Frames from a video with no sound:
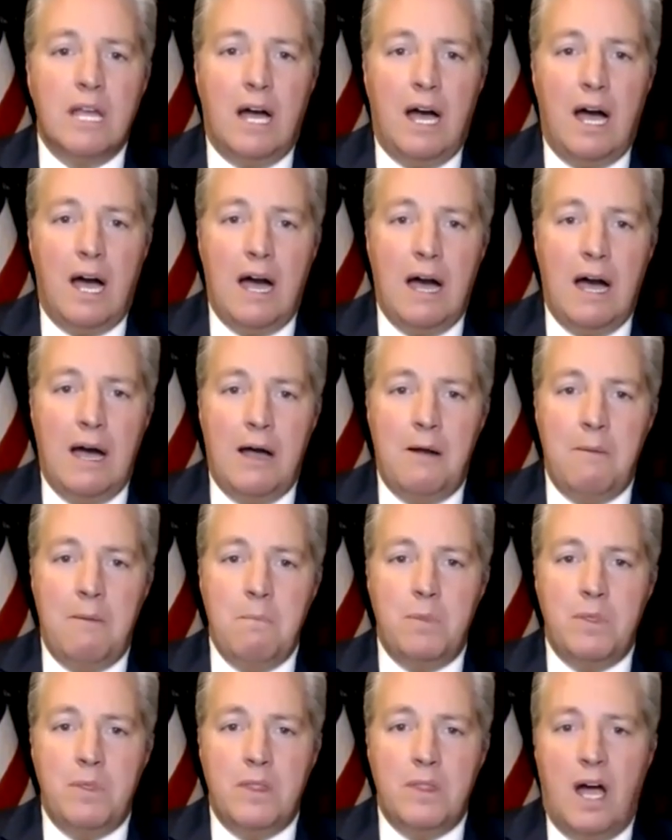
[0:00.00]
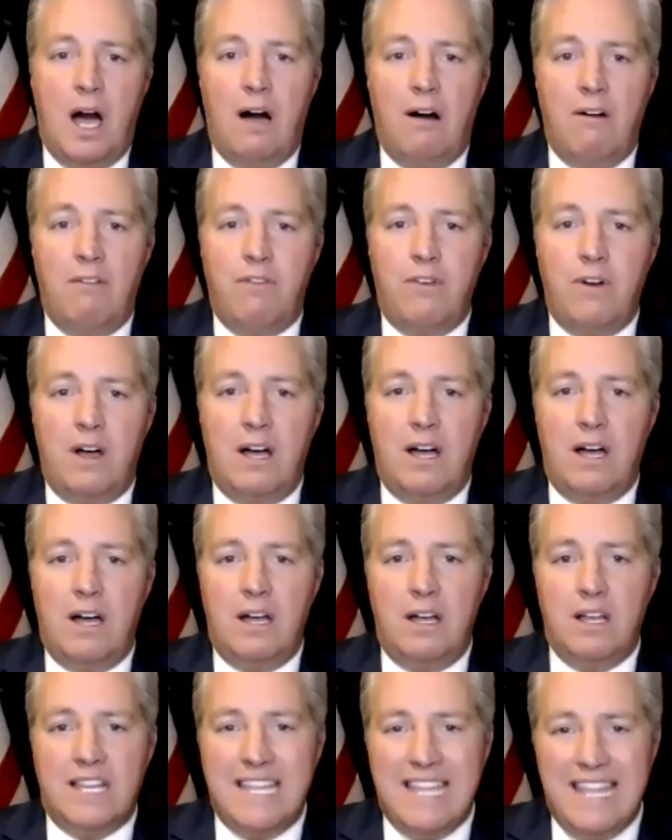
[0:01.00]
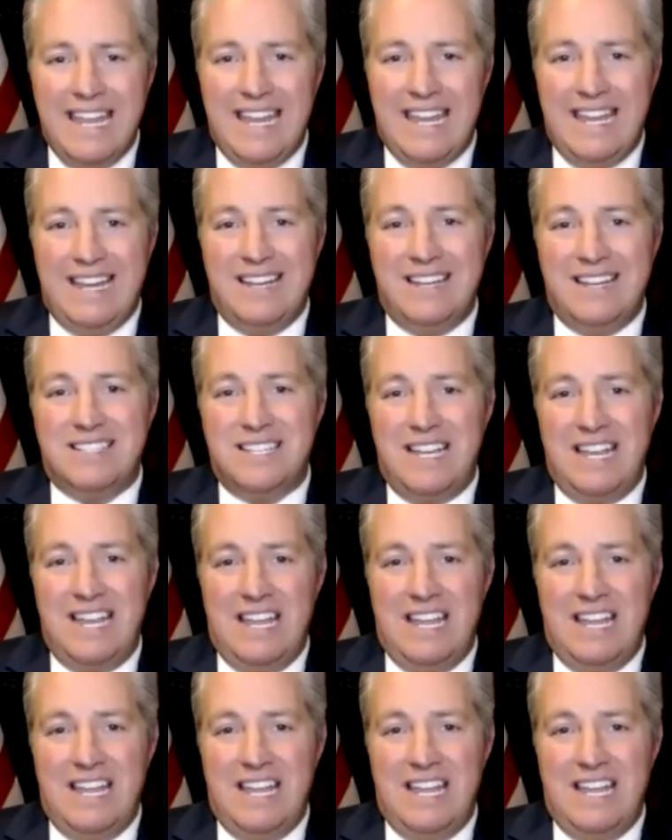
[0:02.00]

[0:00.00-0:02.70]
of kings